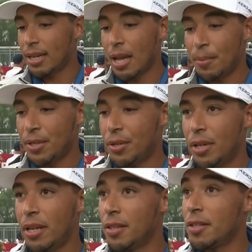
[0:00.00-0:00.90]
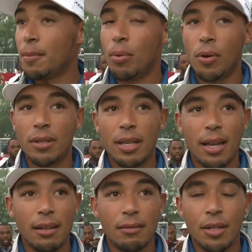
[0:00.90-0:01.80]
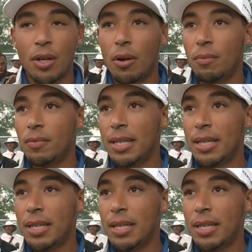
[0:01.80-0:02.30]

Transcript: an opportunity and the support that you know